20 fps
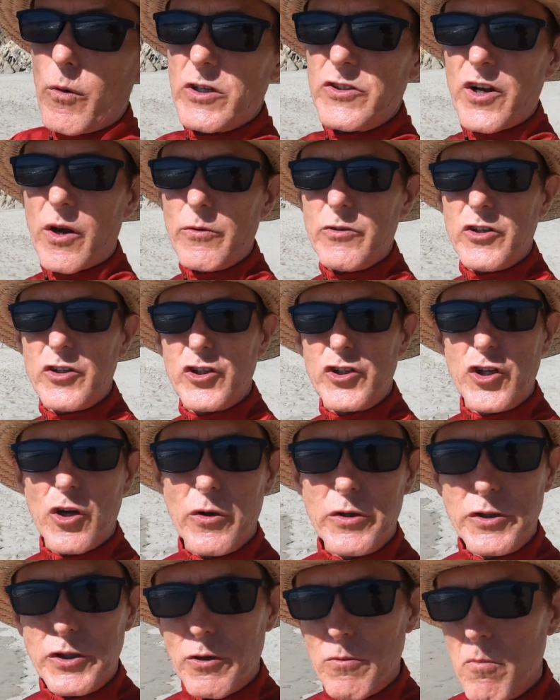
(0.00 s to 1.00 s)
which I was just
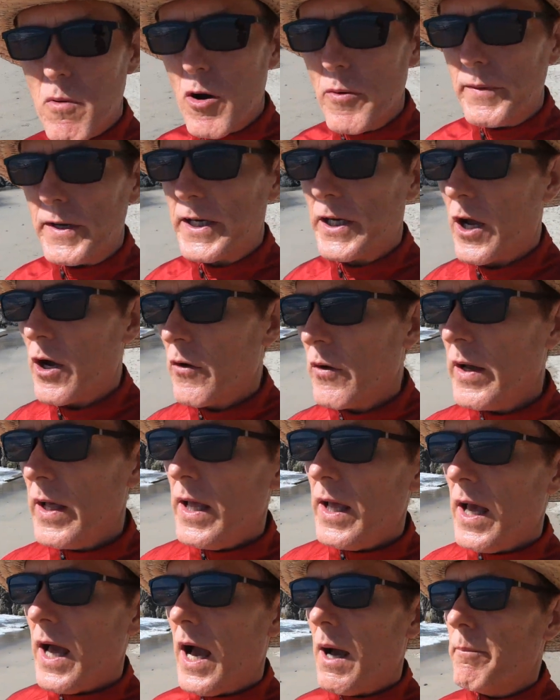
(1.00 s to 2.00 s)
showing you a moment ago.
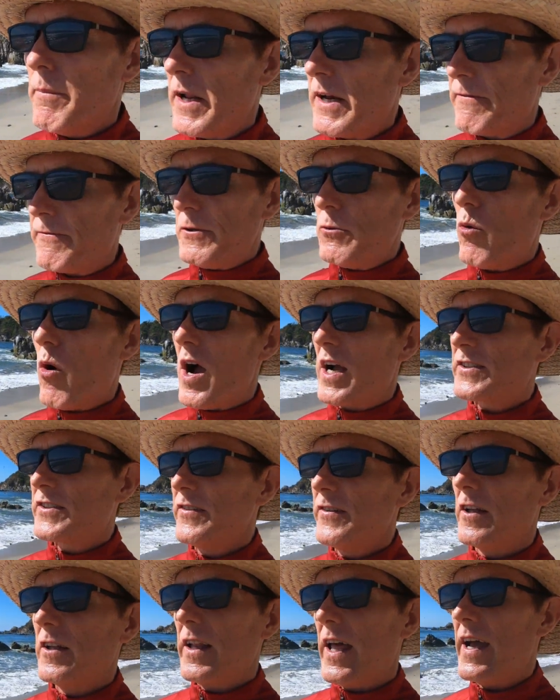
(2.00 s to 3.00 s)
But if you walk
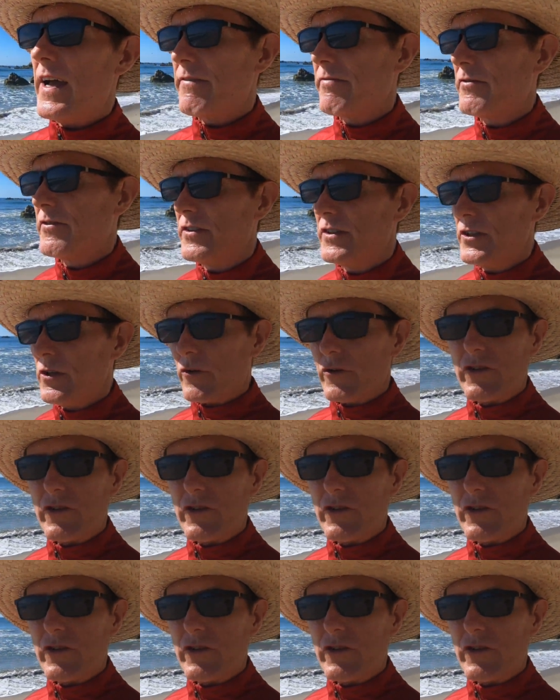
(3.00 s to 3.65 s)
to the left, you'll